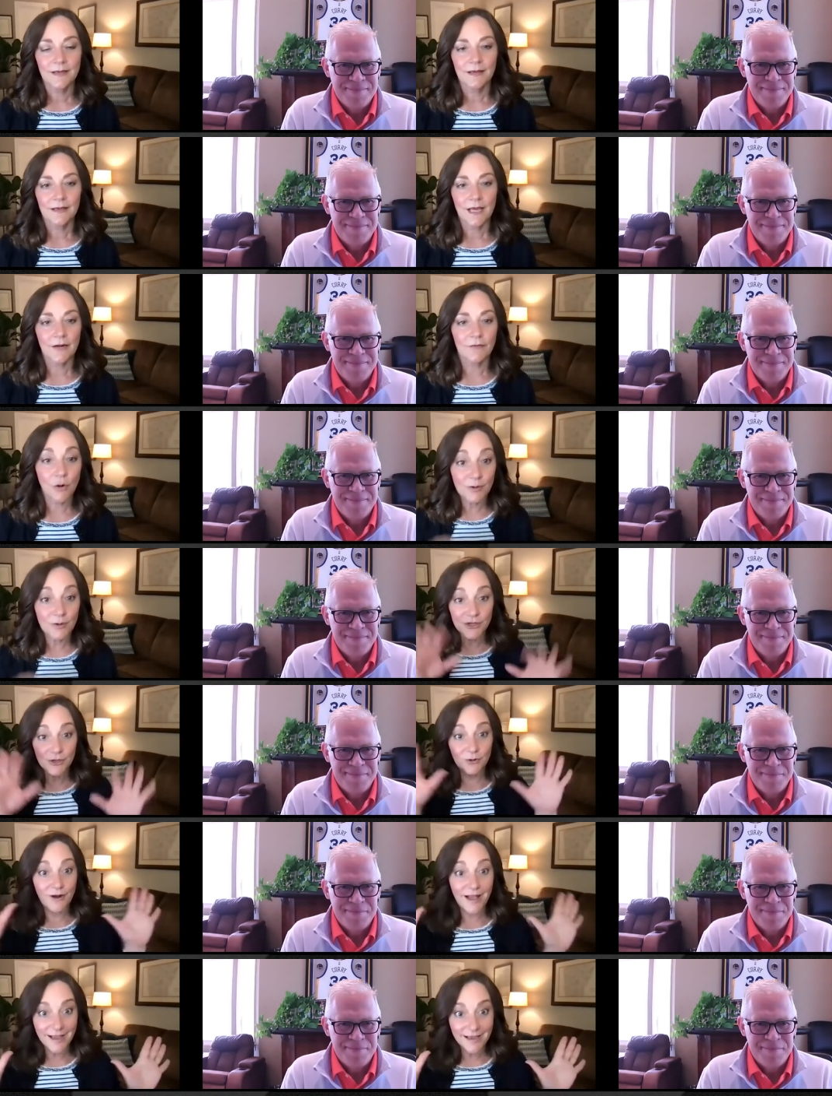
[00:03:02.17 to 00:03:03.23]
Speaker 1: kind of opened your
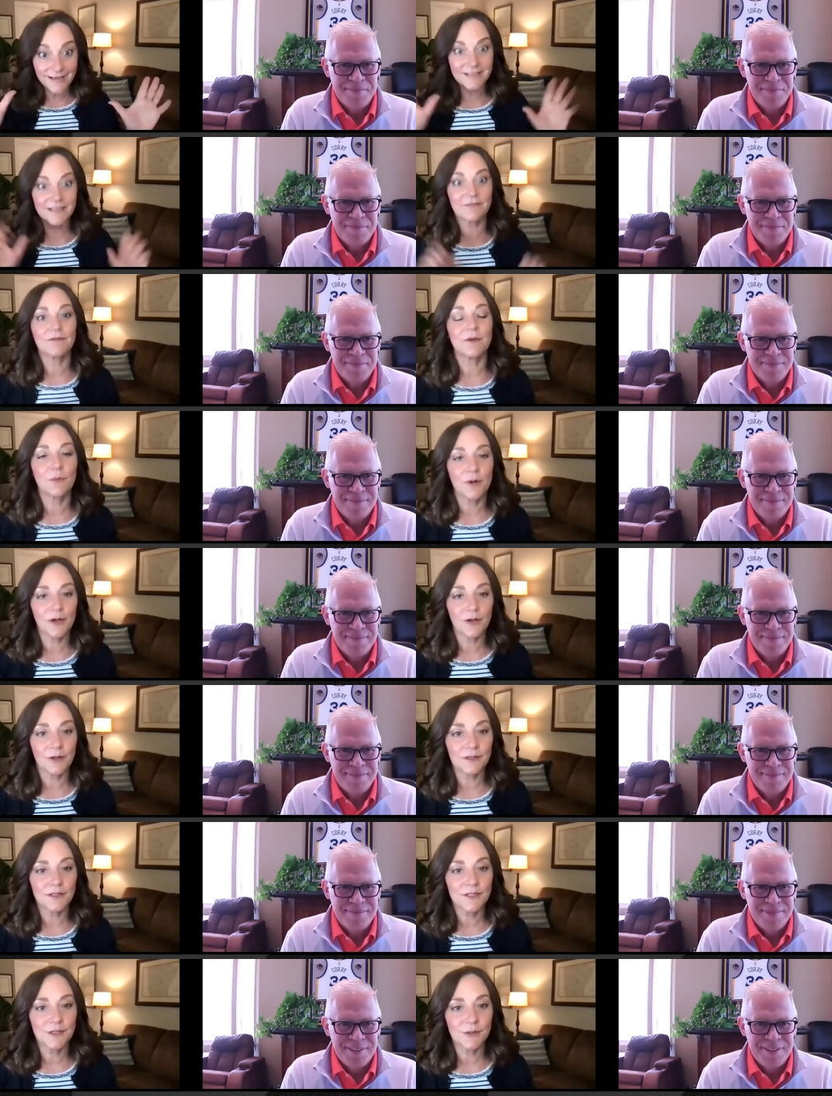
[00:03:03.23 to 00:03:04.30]
eyes, if you will,
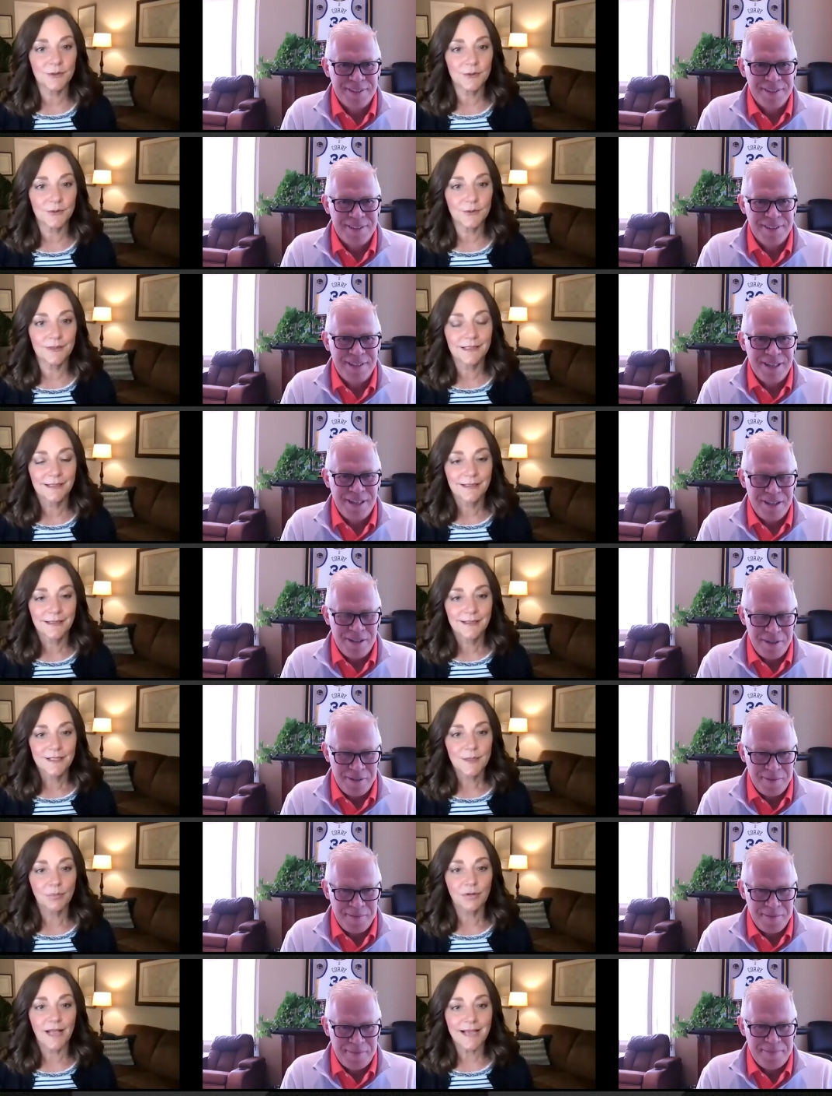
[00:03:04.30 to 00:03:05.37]
to to
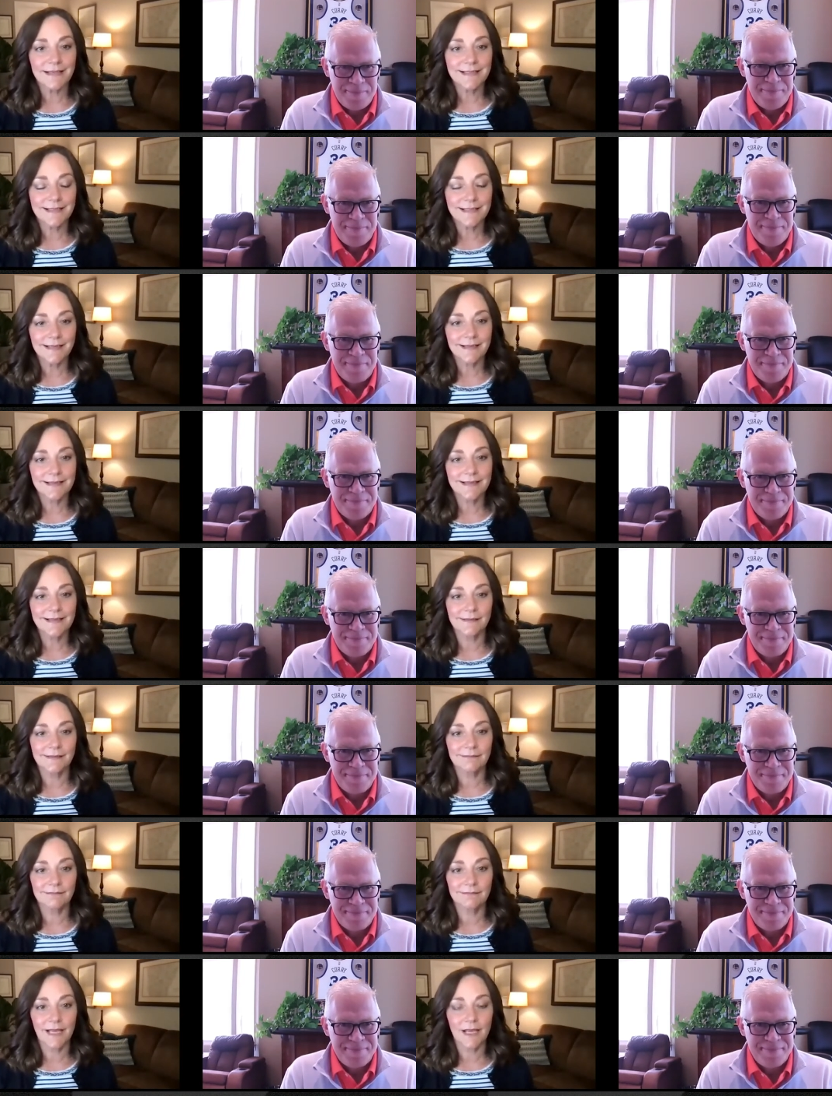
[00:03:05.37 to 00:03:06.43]
plastics
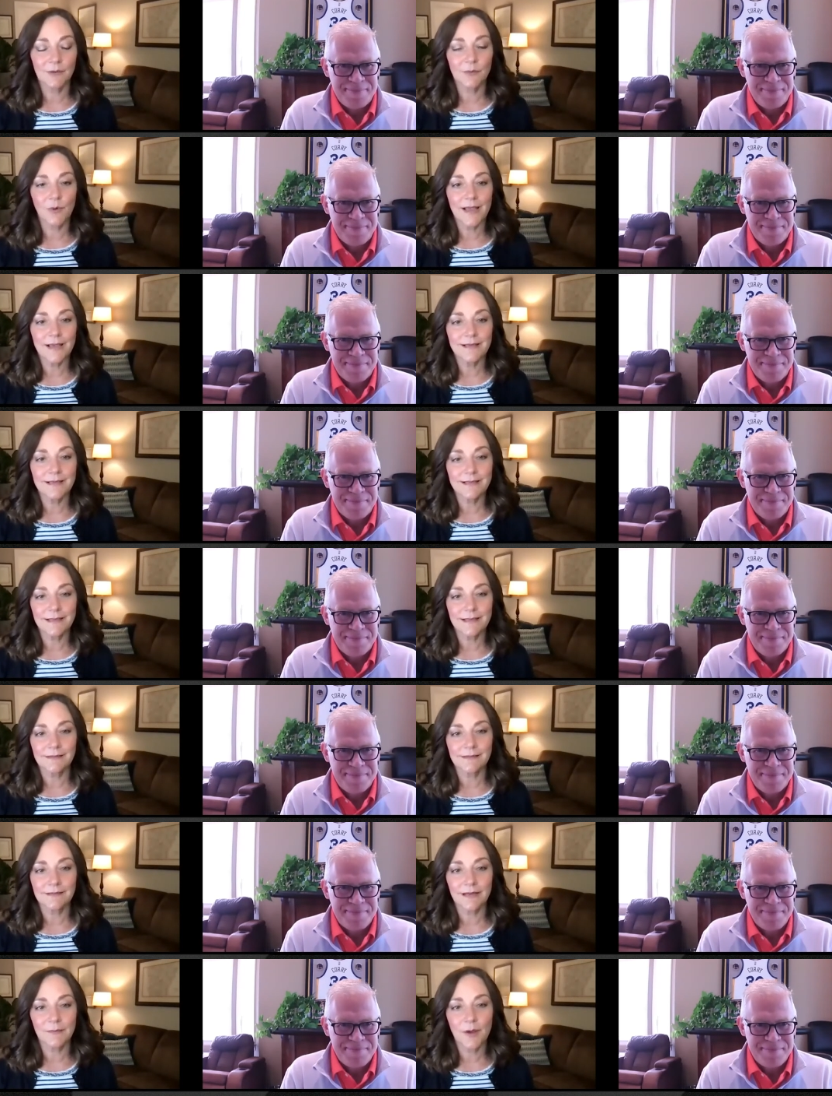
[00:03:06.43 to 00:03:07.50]
and, and waste.
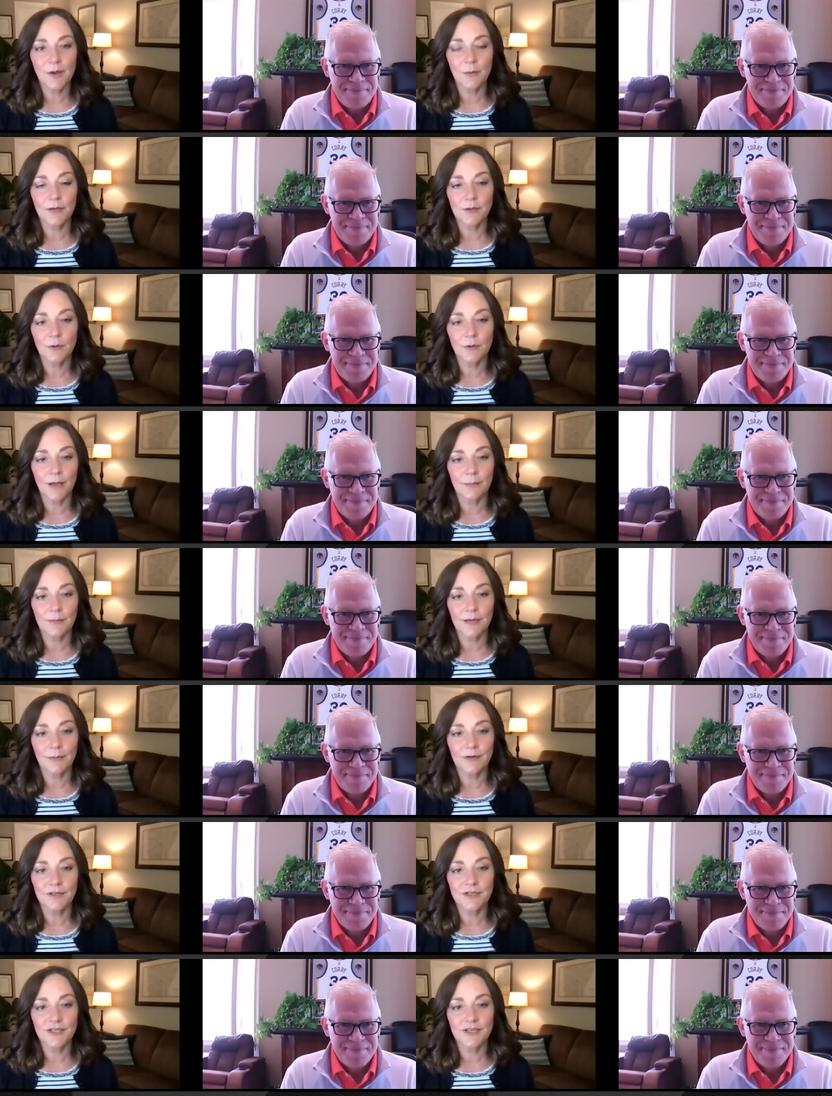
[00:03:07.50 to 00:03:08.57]
And I'm hoping you might be able to
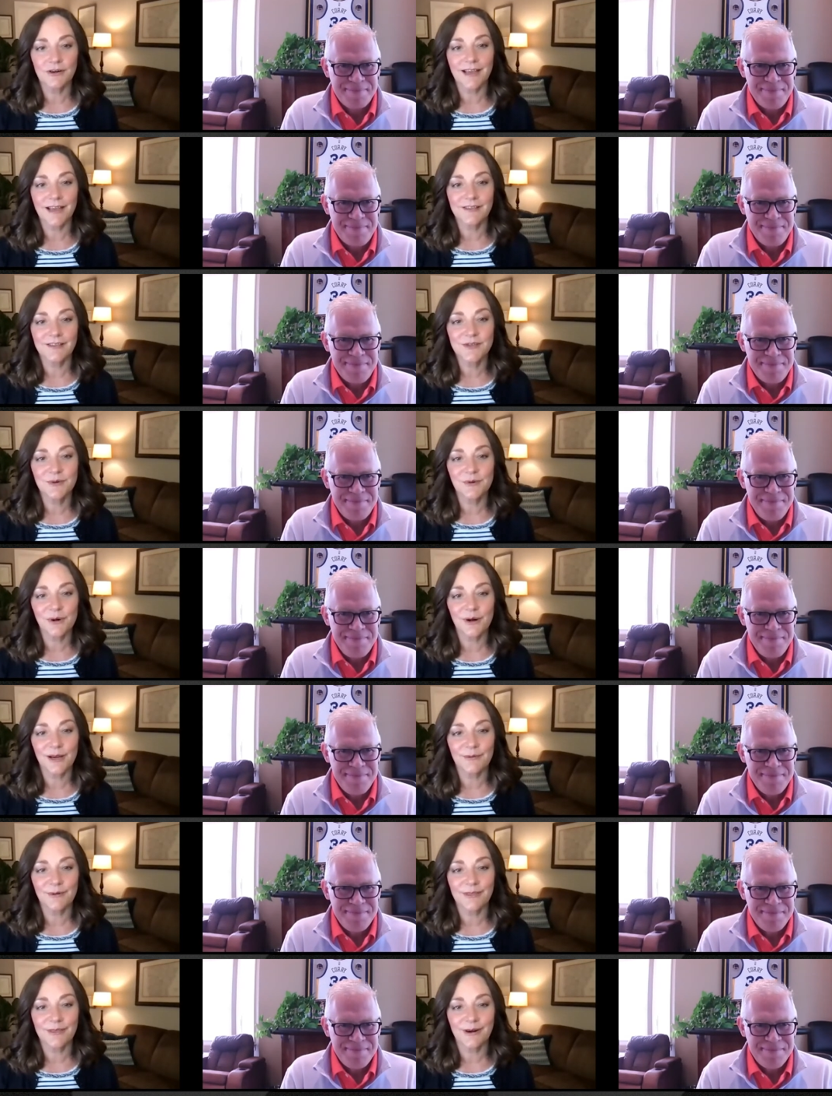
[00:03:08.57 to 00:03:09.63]
share that story
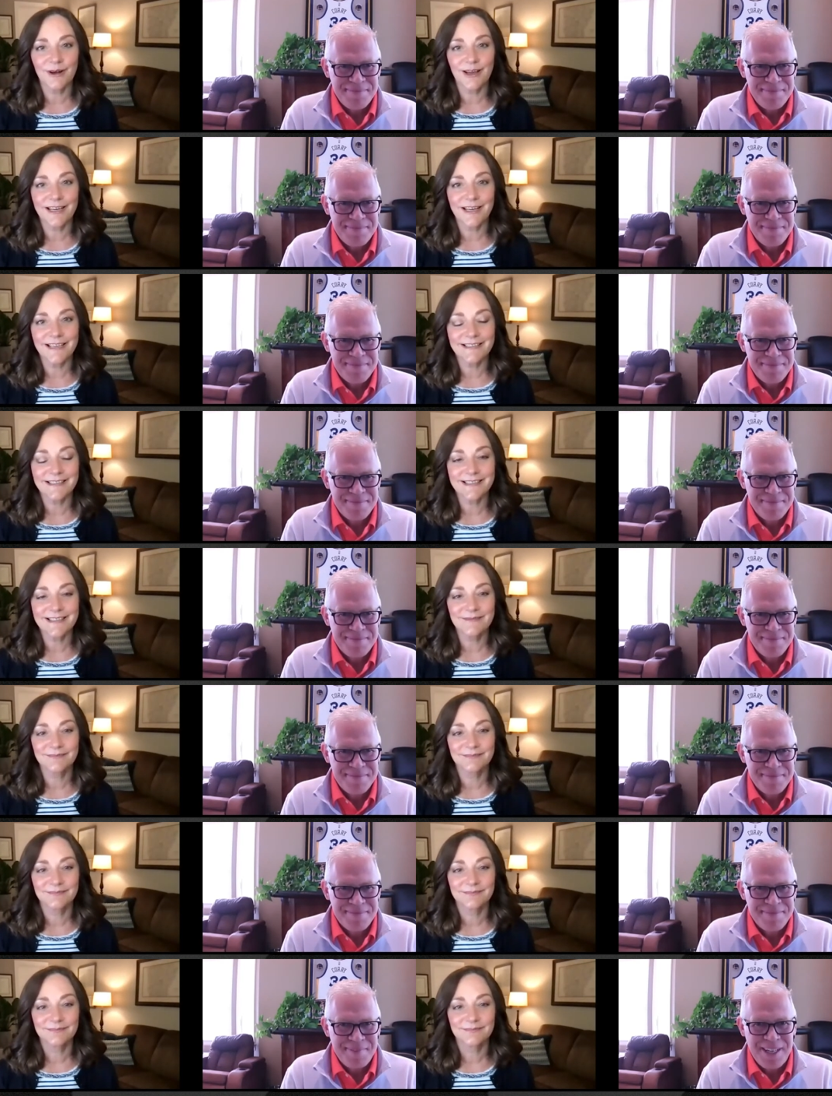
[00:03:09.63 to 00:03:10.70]
with our audience.
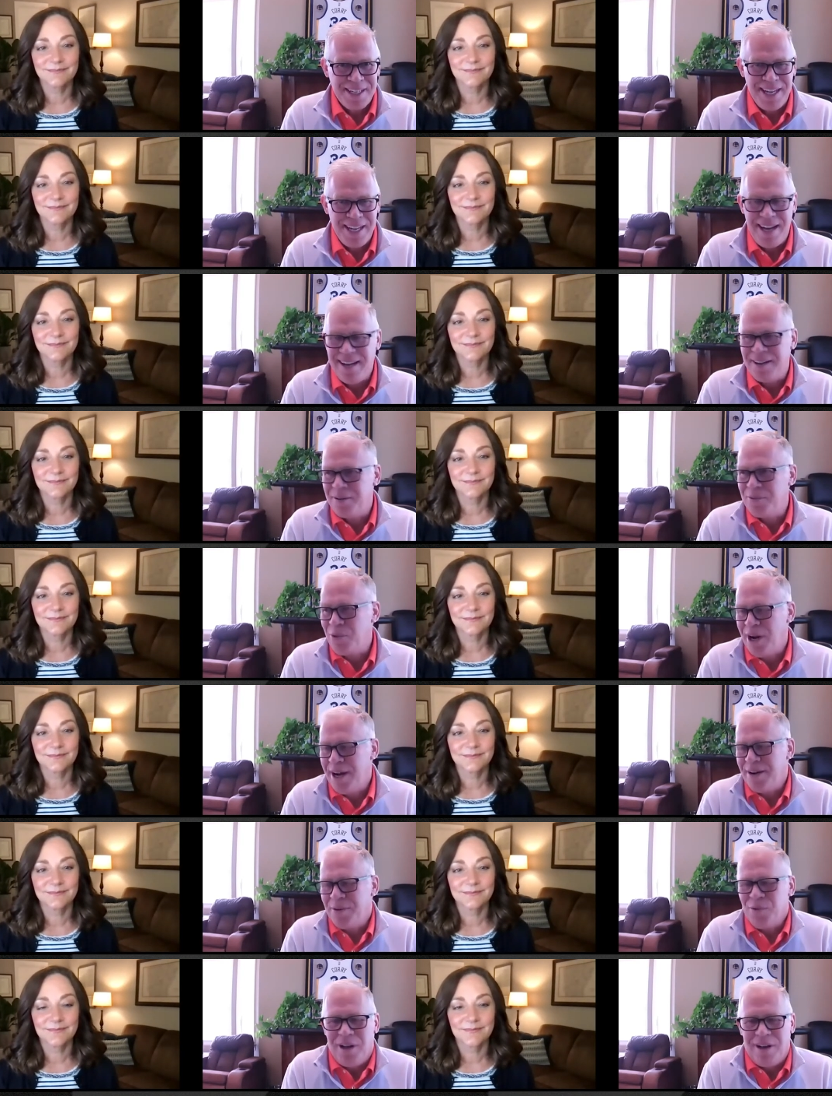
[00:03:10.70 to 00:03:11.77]
Speaker 2: Yeah,
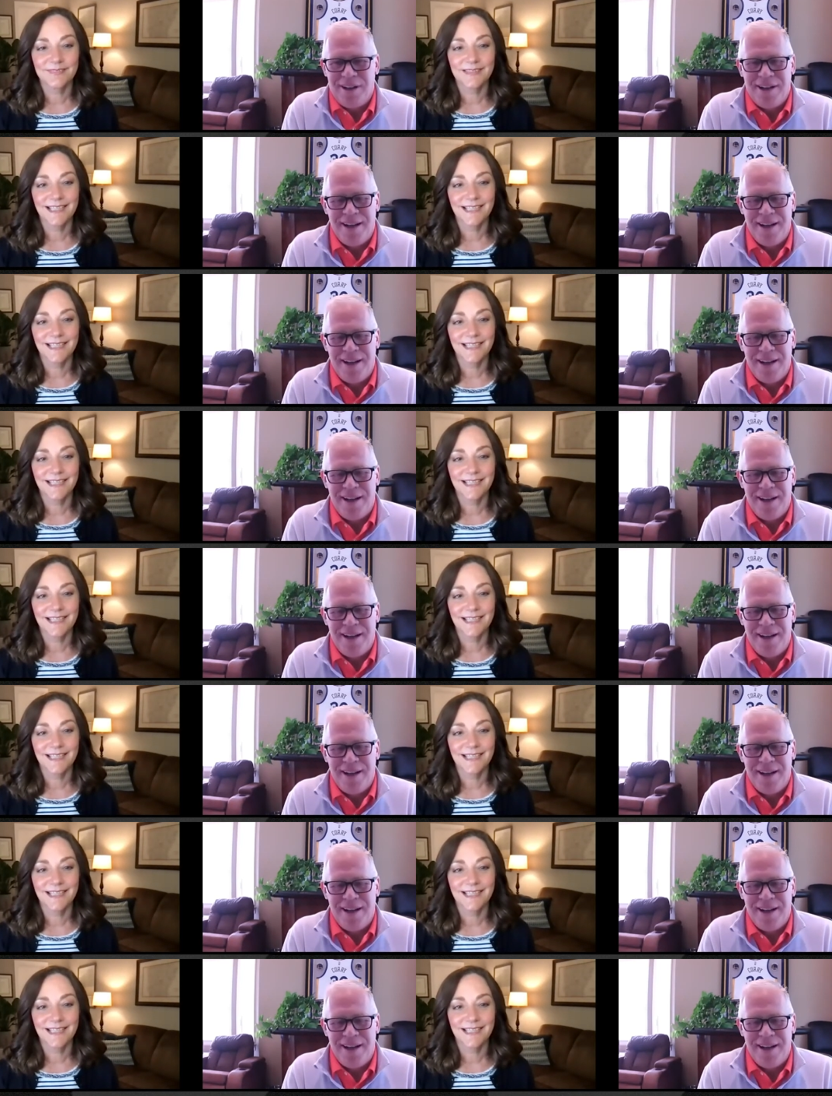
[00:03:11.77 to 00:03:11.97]
right. Well,